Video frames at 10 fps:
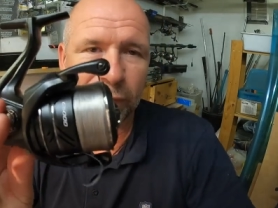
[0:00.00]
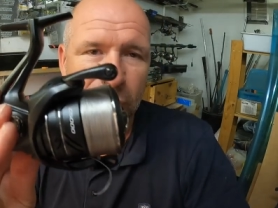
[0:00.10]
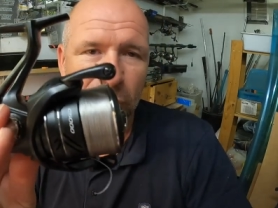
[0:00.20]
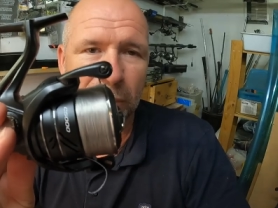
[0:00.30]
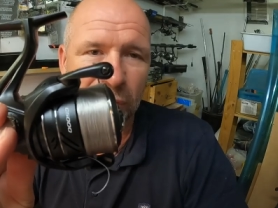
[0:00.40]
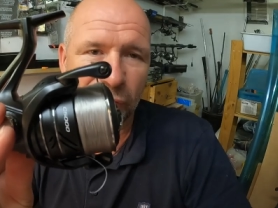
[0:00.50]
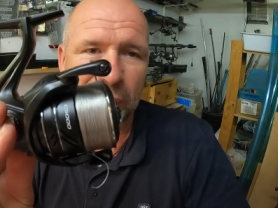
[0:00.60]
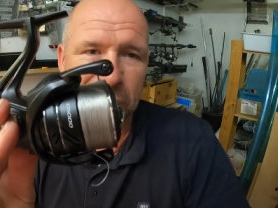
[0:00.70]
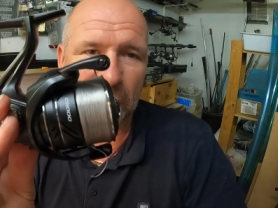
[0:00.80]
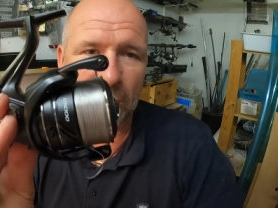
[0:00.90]
we've done them in
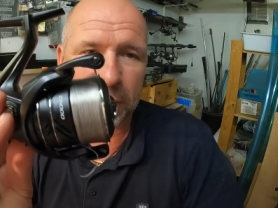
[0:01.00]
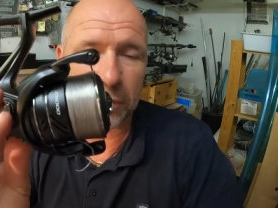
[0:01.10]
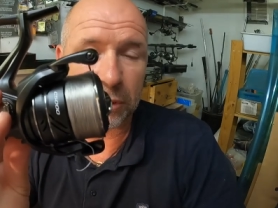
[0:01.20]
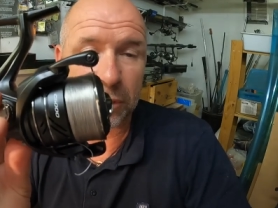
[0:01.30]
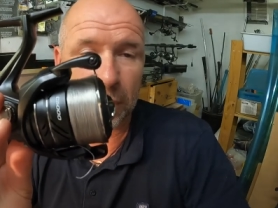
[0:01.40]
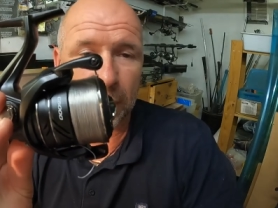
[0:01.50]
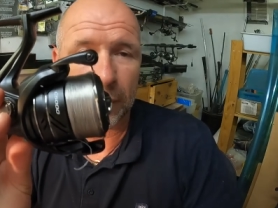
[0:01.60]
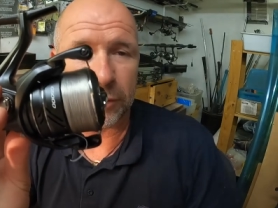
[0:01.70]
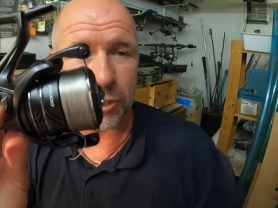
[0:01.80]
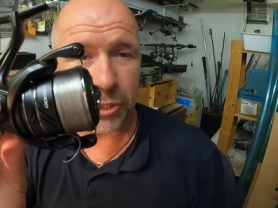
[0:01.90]
three sizes
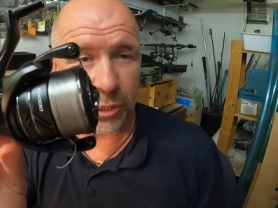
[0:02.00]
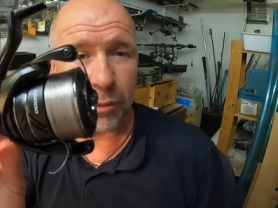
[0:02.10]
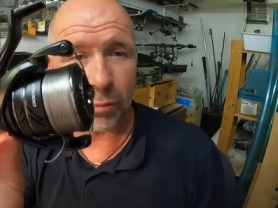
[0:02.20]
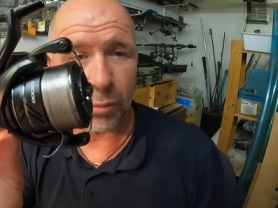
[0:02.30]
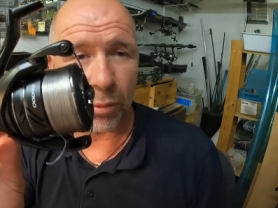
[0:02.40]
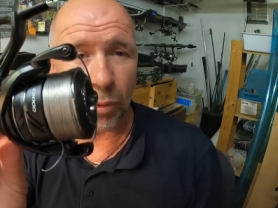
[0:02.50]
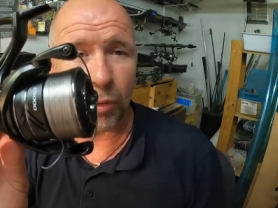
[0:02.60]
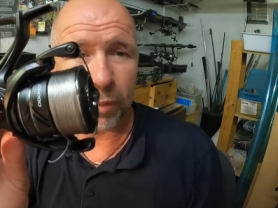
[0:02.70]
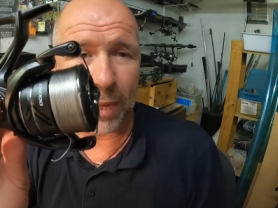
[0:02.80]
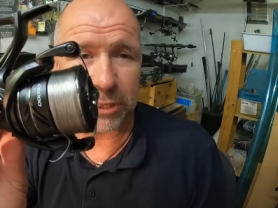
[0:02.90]
to suit
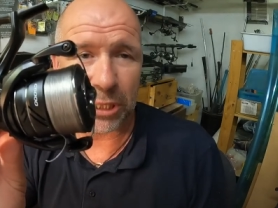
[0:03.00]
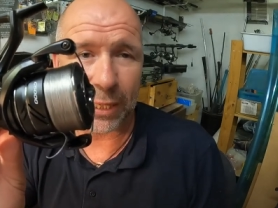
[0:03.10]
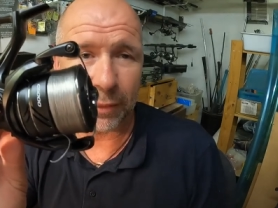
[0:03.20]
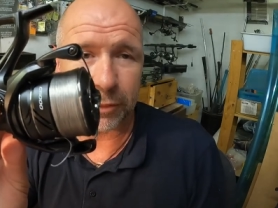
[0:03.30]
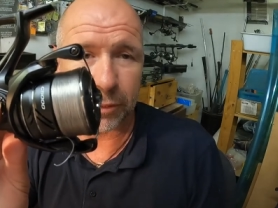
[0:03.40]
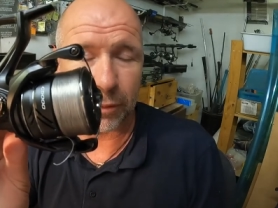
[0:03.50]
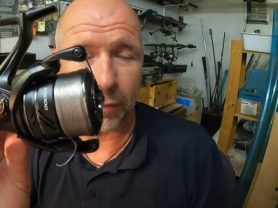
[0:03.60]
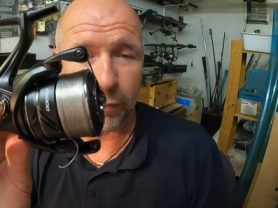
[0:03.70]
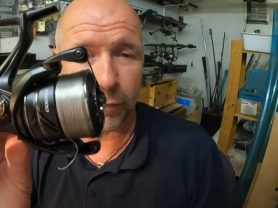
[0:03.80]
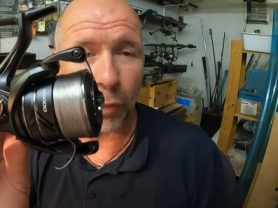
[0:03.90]
all your match anglers
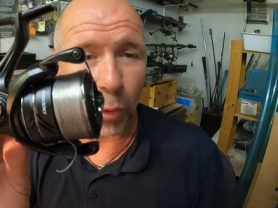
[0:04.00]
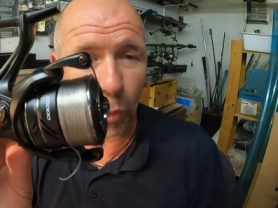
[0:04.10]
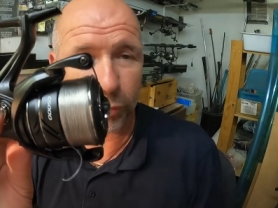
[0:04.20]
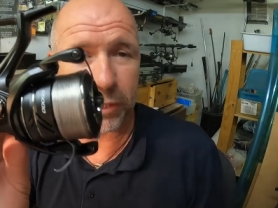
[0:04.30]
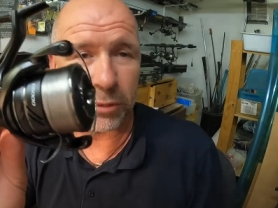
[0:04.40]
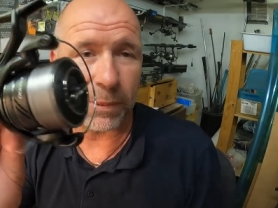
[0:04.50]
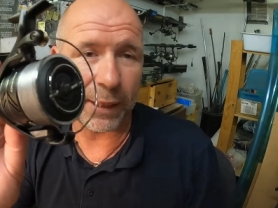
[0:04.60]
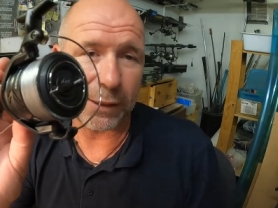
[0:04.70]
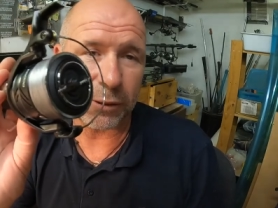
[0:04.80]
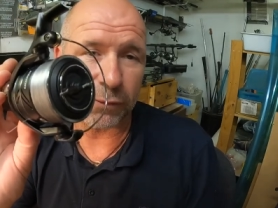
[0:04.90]
for all
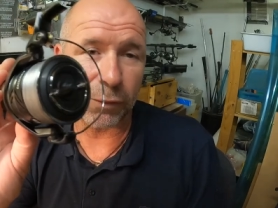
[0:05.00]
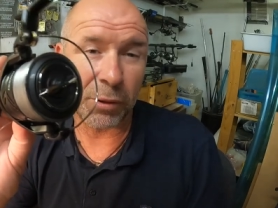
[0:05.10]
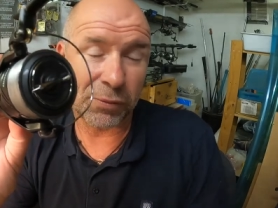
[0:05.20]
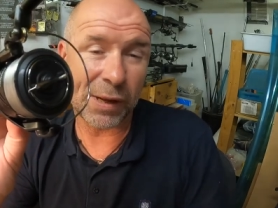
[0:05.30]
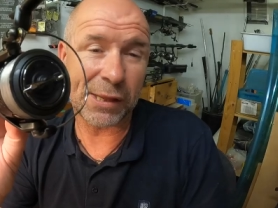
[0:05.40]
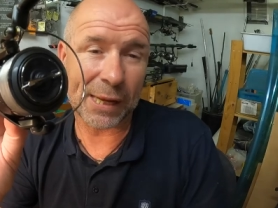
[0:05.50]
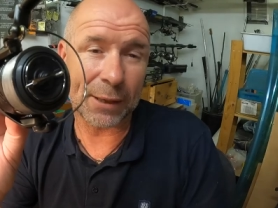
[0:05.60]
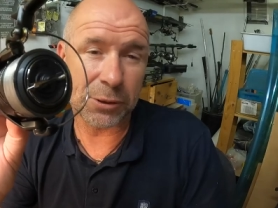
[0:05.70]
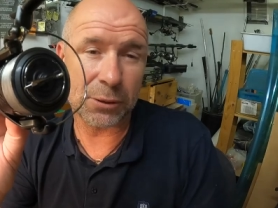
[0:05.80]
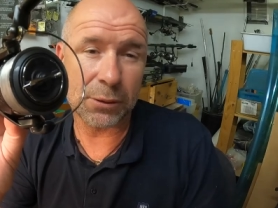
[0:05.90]
disciplines from a
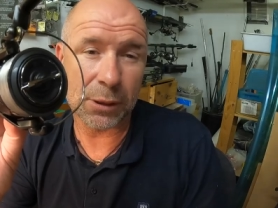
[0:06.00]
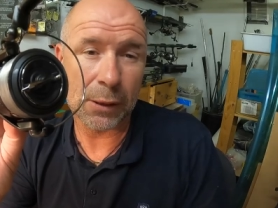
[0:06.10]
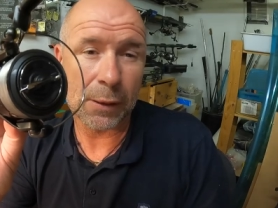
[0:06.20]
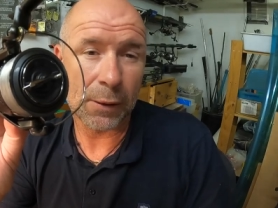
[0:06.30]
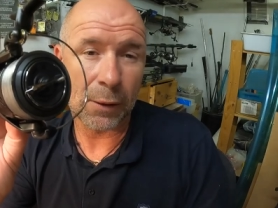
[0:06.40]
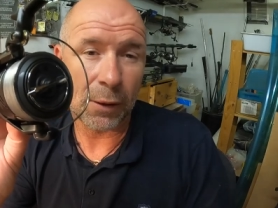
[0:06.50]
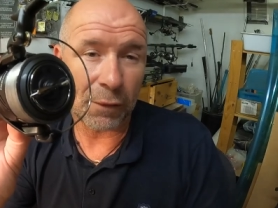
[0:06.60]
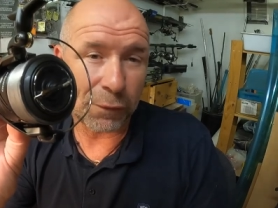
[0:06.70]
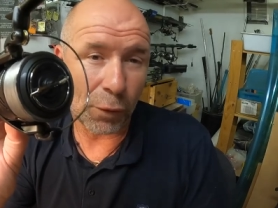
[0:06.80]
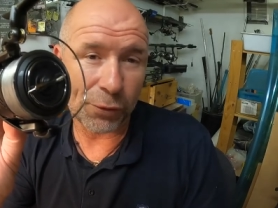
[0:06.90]
3000, a
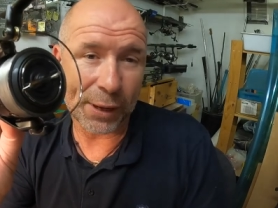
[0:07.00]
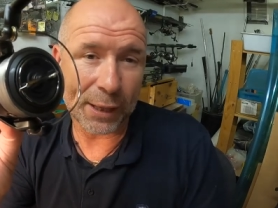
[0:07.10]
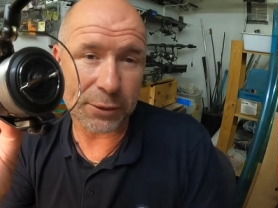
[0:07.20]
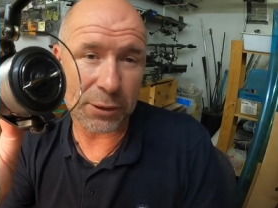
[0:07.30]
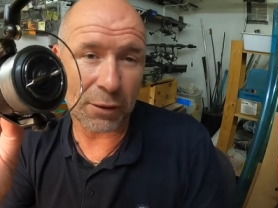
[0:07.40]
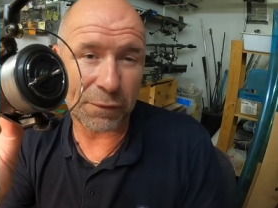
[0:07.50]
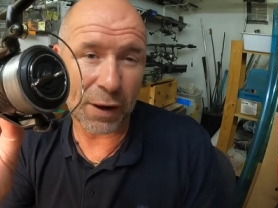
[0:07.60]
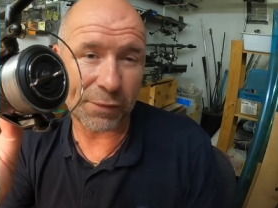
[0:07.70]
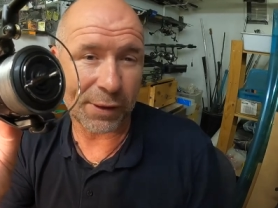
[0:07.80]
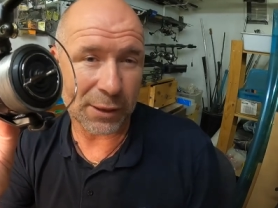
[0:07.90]
4000, and a
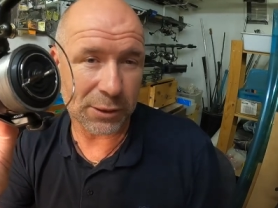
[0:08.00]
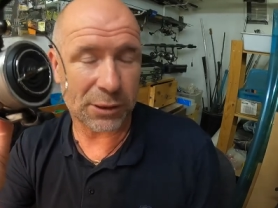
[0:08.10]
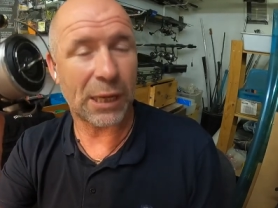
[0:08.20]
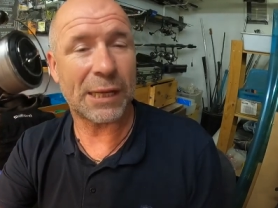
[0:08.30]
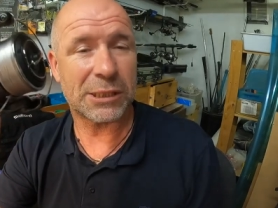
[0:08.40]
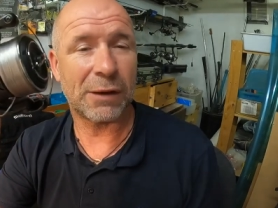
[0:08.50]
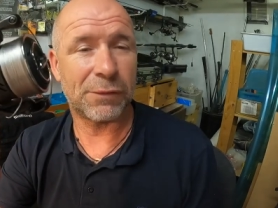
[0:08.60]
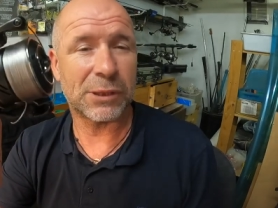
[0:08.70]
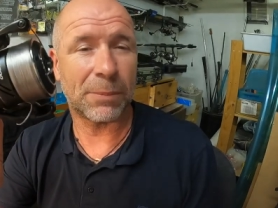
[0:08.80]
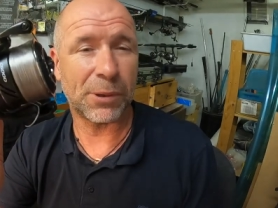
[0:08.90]
5000. So, let's say,
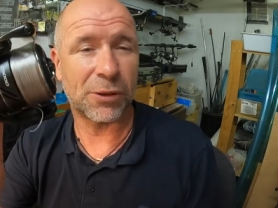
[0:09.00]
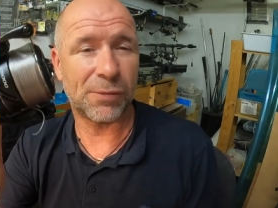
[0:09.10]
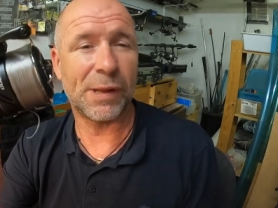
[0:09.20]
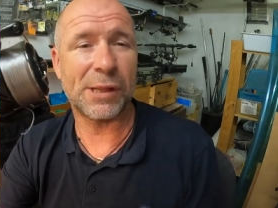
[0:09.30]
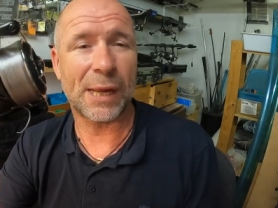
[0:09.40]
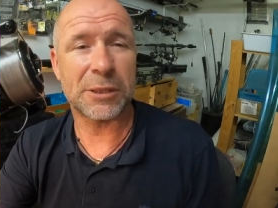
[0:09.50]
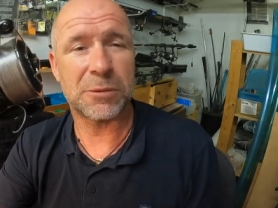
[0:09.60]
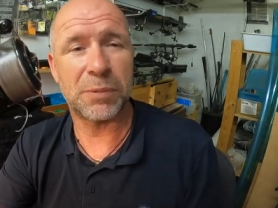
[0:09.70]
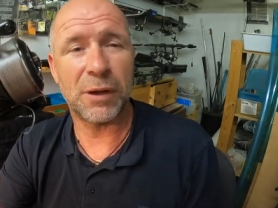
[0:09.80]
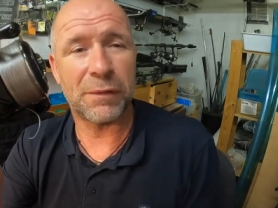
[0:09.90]
for example, your
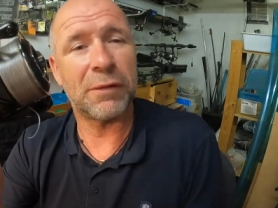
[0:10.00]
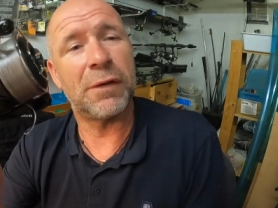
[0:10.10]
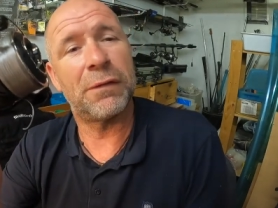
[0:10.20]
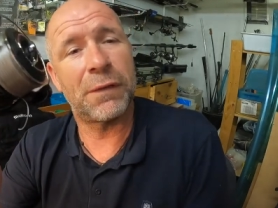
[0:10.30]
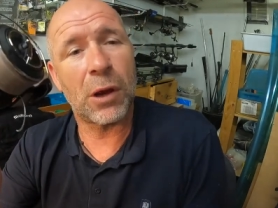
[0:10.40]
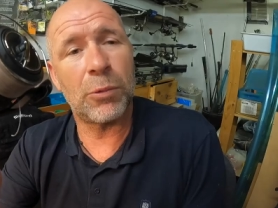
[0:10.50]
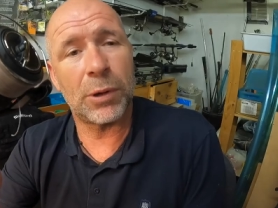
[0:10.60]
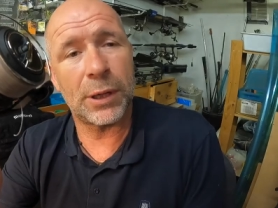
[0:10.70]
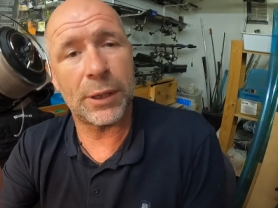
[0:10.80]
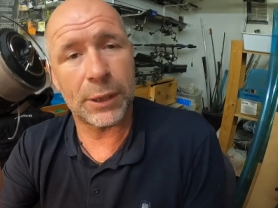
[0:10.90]
3000 is perfect for float
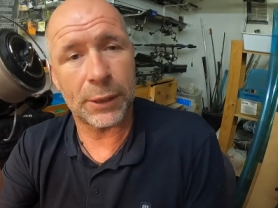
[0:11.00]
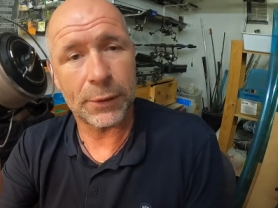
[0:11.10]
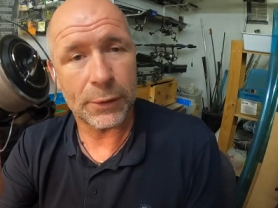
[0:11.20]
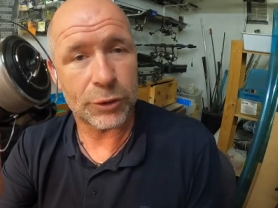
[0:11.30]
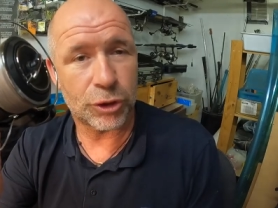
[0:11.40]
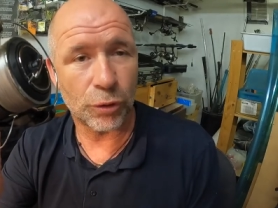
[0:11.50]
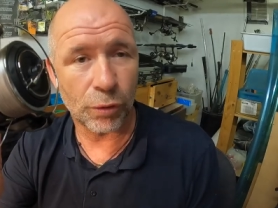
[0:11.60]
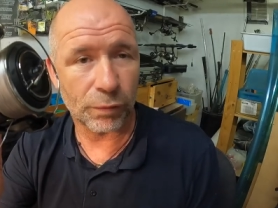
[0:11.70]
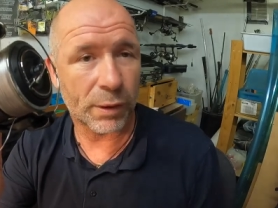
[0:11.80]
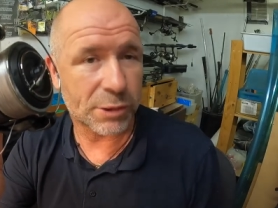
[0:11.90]
work,
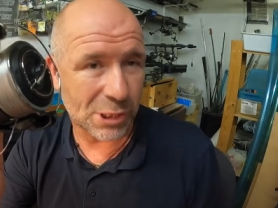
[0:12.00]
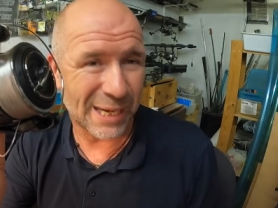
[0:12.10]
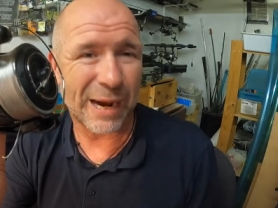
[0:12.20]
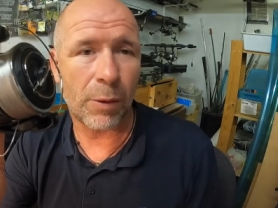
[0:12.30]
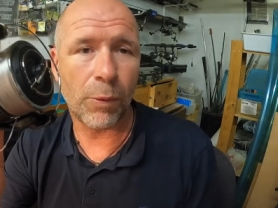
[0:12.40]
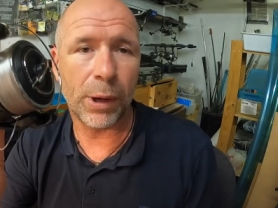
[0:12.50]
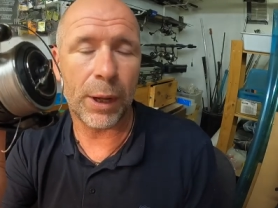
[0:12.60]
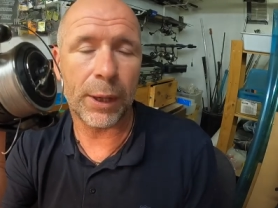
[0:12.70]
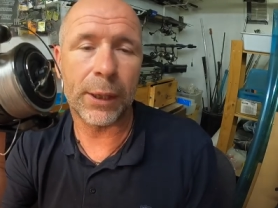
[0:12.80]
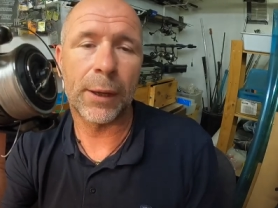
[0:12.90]
short rods, canal
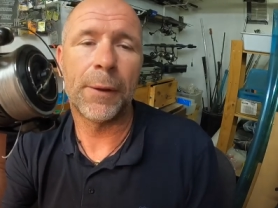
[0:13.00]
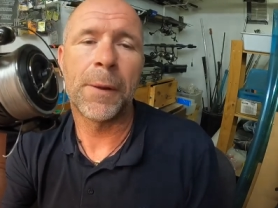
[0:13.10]
work.